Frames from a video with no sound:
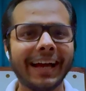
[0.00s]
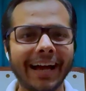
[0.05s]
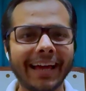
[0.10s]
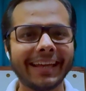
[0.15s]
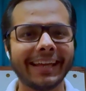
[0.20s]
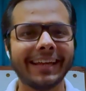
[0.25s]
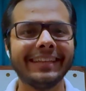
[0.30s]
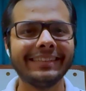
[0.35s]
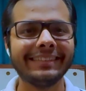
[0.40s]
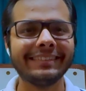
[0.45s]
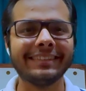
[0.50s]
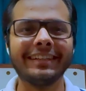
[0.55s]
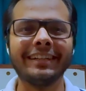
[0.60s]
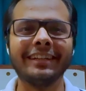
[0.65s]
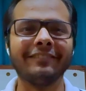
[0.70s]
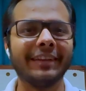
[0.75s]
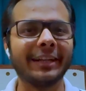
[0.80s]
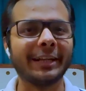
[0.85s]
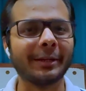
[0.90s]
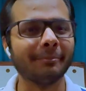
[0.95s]
Hi guys,
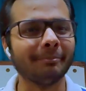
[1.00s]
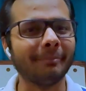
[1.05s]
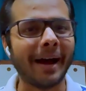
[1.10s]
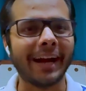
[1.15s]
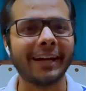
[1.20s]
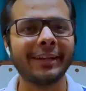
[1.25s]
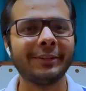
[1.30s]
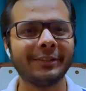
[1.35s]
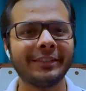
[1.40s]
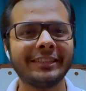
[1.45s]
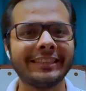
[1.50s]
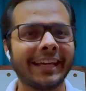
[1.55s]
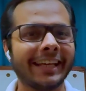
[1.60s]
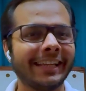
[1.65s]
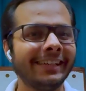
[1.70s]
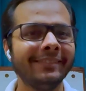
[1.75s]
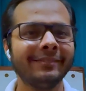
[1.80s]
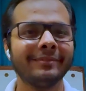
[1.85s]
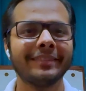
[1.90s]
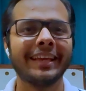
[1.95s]
uh, welcome back to the
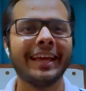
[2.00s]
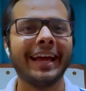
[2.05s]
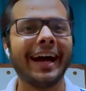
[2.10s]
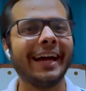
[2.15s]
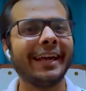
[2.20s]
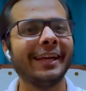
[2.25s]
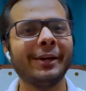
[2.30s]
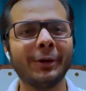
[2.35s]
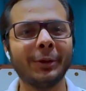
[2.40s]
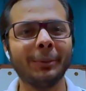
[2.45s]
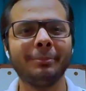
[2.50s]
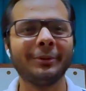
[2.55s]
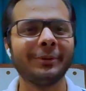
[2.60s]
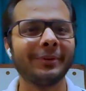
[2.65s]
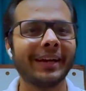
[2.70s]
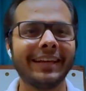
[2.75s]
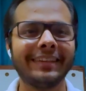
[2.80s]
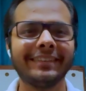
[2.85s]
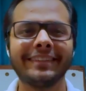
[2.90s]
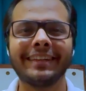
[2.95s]
channel. I hope
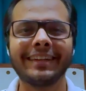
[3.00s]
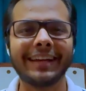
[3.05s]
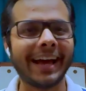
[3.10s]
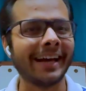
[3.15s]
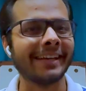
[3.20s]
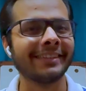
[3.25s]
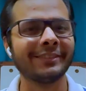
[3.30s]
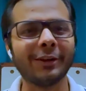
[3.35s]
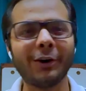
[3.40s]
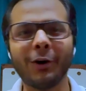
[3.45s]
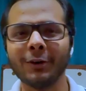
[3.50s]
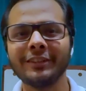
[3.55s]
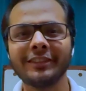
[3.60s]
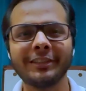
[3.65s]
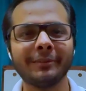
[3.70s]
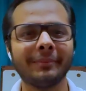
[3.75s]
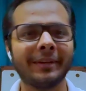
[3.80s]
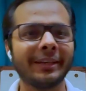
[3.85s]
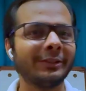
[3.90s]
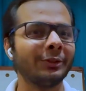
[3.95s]
you guys are as
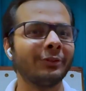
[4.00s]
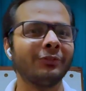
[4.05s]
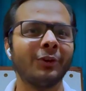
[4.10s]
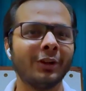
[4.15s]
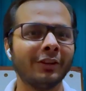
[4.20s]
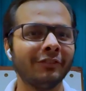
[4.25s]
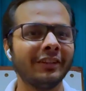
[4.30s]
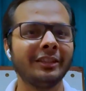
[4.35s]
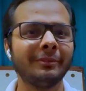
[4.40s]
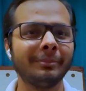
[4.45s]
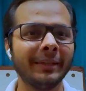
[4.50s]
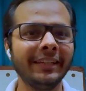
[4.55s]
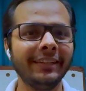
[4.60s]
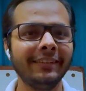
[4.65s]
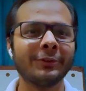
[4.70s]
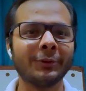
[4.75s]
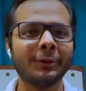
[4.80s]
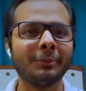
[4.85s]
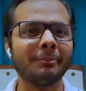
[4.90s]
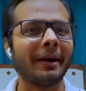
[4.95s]
awesome as you've always
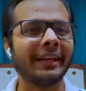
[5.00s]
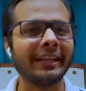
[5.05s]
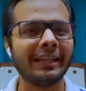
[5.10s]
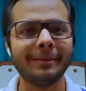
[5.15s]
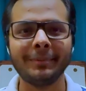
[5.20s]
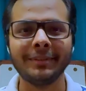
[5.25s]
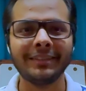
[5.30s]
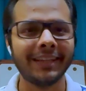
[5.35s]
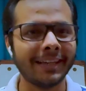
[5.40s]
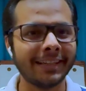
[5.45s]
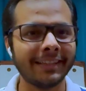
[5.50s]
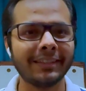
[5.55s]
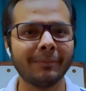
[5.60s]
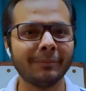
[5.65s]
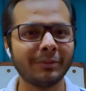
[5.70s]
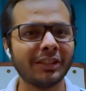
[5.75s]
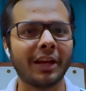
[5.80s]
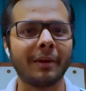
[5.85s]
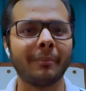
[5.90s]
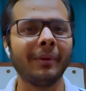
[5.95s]
been. So my name is
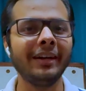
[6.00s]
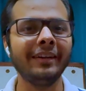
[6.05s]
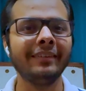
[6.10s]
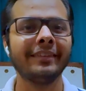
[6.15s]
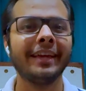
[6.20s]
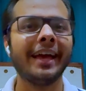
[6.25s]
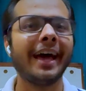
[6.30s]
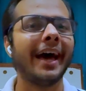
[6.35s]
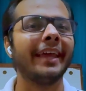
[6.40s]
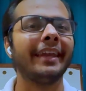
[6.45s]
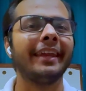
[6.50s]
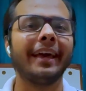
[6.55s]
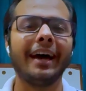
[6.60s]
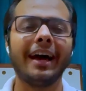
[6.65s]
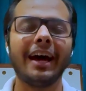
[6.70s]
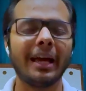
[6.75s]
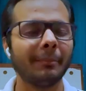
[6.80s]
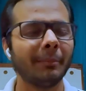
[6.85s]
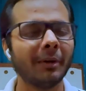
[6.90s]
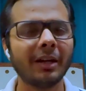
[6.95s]
Harisam Sharma and
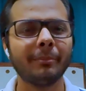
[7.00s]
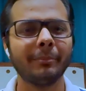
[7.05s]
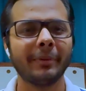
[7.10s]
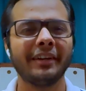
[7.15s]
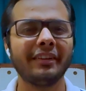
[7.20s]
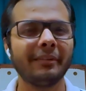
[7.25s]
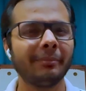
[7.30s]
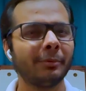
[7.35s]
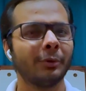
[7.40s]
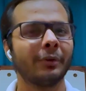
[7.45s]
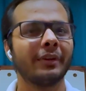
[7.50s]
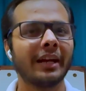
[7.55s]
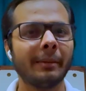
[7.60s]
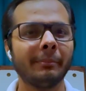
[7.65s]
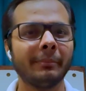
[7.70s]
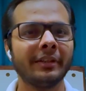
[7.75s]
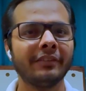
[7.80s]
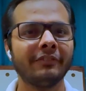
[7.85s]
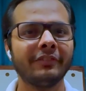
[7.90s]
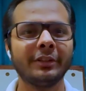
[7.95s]
I'm a competitive
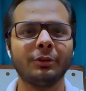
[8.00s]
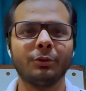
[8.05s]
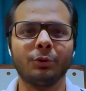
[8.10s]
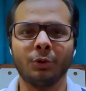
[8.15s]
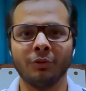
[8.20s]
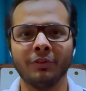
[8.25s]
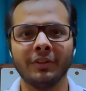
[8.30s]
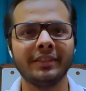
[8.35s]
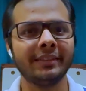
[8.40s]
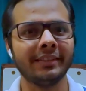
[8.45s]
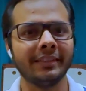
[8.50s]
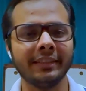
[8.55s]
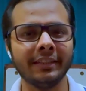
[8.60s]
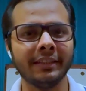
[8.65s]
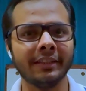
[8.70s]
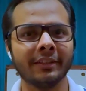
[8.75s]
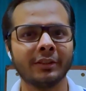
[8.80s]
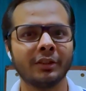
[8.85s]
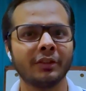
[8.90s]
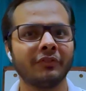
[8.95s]
programmer with over three
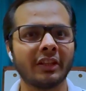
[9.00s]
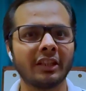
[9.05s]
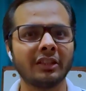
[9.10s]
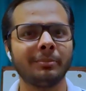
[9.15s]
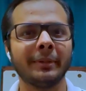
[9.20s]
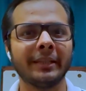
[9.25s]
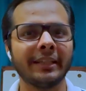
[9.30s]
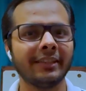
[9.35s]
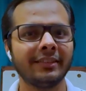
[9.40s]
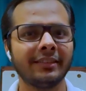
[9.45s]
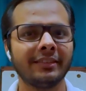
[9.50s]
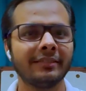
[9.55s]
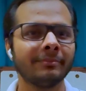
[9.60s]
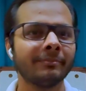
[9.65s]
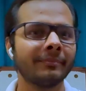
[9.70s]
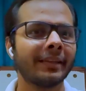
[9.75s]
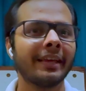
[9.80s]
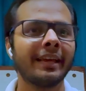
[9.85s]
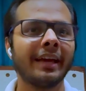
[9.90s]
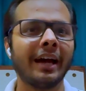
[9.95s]
years of
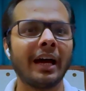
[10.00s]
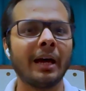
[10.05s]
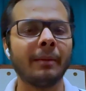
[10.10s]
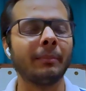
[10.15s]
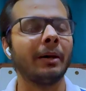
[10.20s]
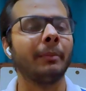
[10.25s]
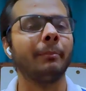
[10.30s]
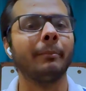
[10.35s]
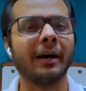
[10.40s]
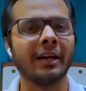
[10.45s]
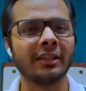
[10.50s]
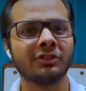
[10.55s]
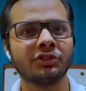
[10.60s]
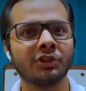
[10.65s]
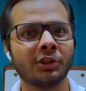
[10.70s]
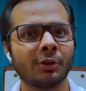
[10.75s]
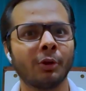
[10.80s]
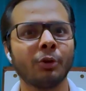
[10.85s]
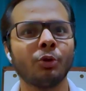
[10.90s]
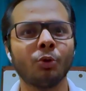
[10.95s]
experience. I'm a
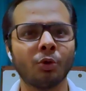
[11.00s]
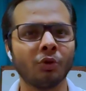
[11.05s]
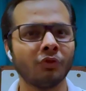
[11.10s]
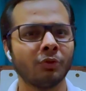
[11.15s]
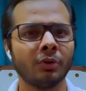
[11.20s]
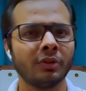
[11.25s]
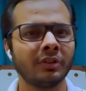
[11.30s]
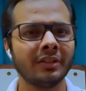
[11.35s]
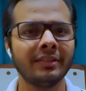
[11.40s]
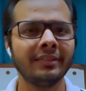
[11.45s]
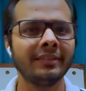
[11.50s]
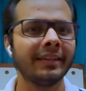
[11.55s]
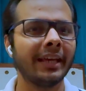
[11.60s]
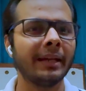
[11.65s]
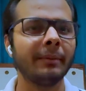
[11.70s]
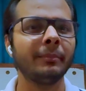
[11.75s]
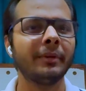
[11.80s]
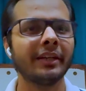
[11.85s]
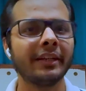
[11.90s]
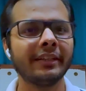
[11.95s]
master on Codeforces
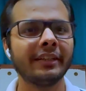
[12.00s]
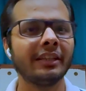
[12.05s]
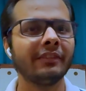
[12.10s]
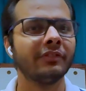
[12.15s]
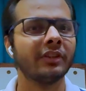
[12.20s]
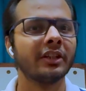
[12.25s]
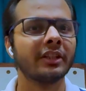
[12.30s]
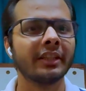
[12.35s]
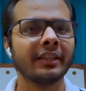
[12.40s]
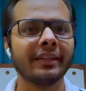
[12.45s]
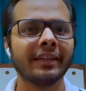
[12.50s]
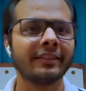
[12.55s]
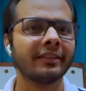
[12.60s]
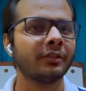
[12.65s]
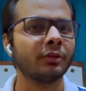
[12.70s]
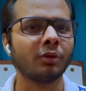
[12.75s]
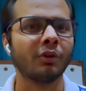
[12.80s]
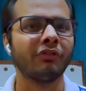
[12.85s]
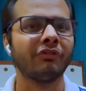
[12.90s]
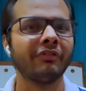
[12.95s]
and I'm currently working as
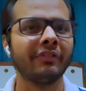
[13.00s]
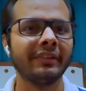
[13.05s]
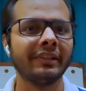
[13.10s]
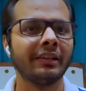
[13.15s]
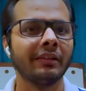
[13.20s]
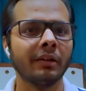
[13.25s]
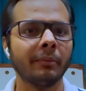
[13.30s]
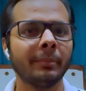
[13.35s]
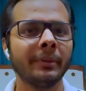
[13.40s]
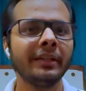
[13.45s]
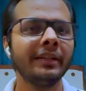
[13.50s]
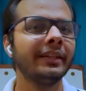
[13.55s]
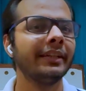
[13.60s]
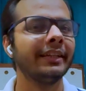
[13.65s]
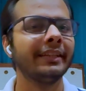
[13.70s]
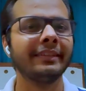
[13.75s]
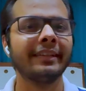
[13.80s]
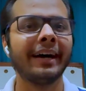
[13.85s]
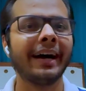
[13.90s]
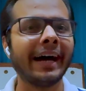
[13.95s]
a software developer
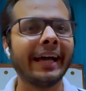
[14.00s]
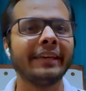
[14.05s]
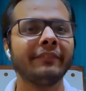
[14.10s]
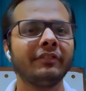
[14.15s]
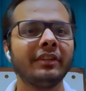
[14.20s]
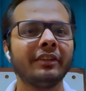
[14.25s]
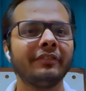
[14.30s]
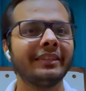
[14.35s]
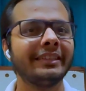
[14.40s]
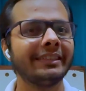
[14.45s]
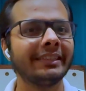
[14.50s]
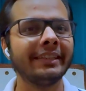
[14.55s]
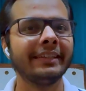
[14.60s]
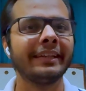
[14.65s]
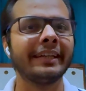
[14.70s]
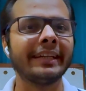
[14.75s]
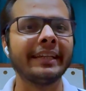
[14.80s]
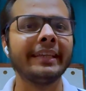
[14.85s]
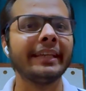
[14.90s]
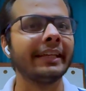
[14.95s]
in the high frequency
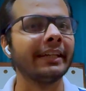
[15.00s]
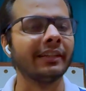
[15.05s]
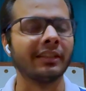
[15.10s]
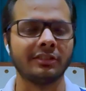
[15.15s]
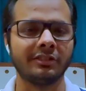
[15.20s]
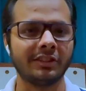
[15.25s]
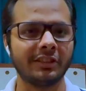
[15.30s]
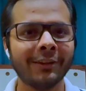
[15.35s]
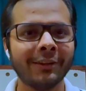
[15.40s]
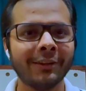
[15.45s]
trading industry.